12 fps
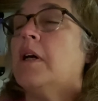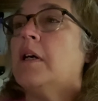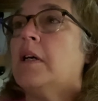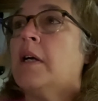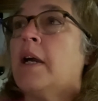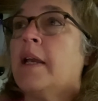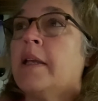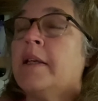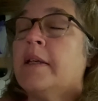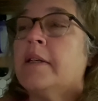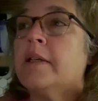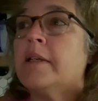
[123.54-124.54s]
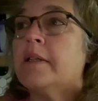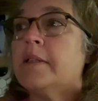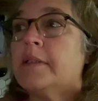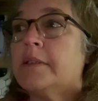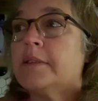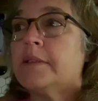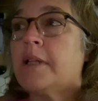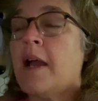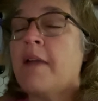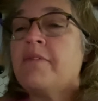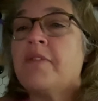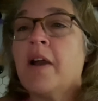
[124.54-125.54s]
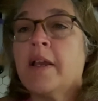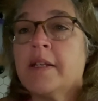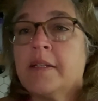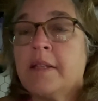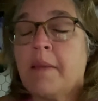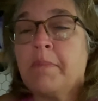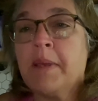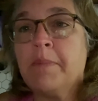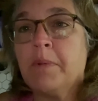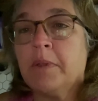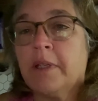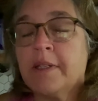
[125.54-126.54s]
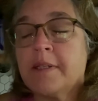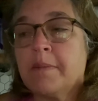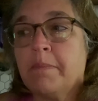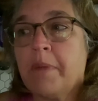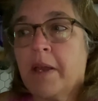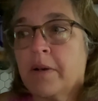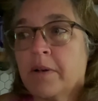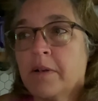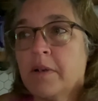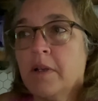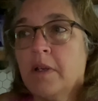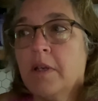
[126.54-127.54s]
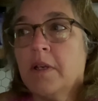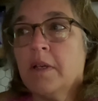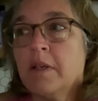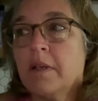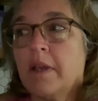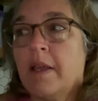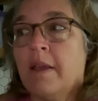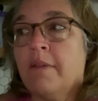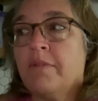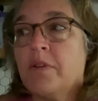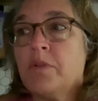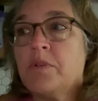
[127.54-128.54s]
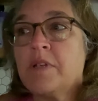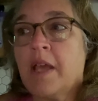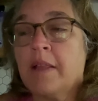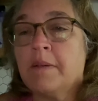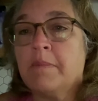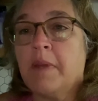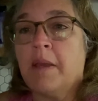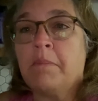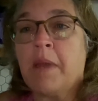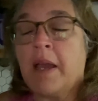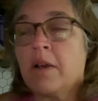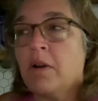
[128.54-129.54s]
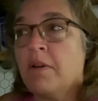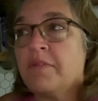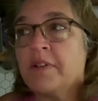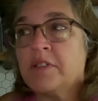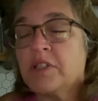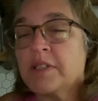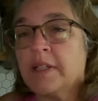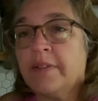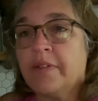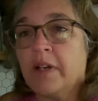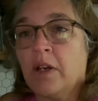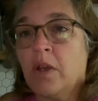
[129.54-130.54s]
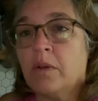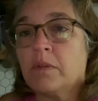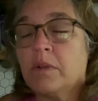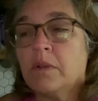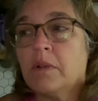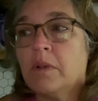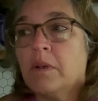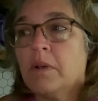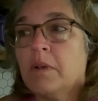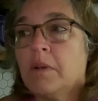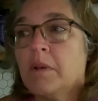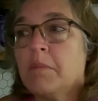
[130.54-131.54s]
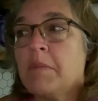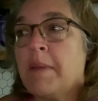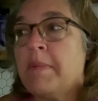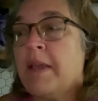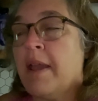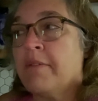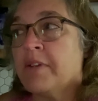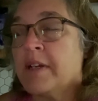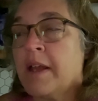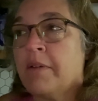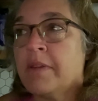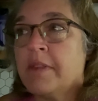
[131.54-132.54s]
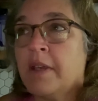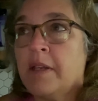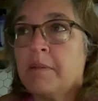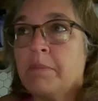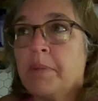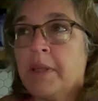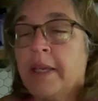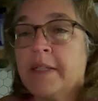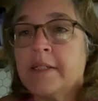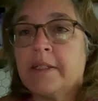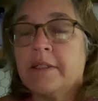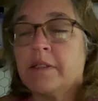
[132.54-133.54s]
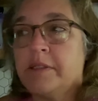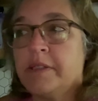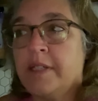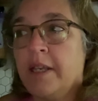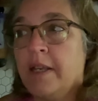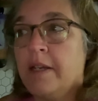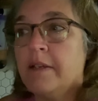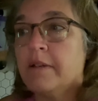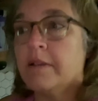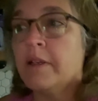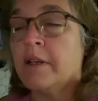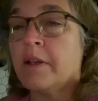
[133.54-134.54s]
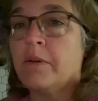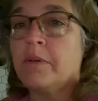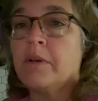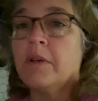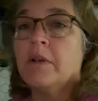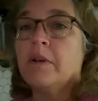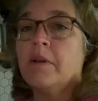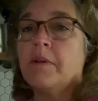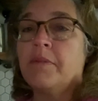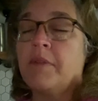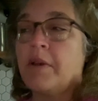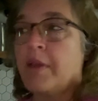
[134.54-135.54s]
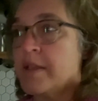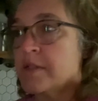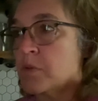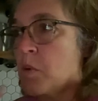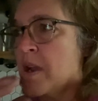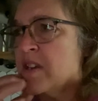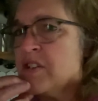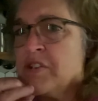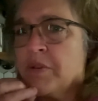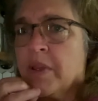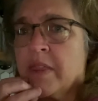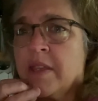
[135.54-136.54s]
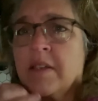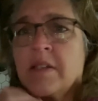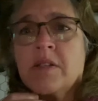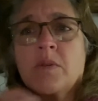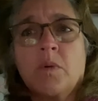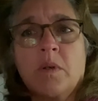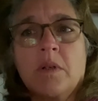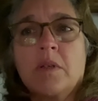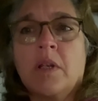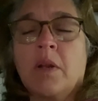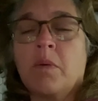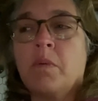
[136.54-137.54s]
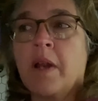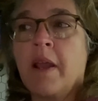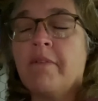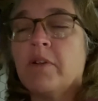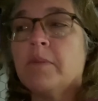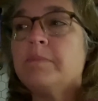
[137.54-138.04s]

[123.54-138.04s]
I I find that people listen better if you tell them and back off and just leave it alone. Maybe every now and then plant a little seed, you know. They'll ask, why are you doing this? Or, you know, whatever.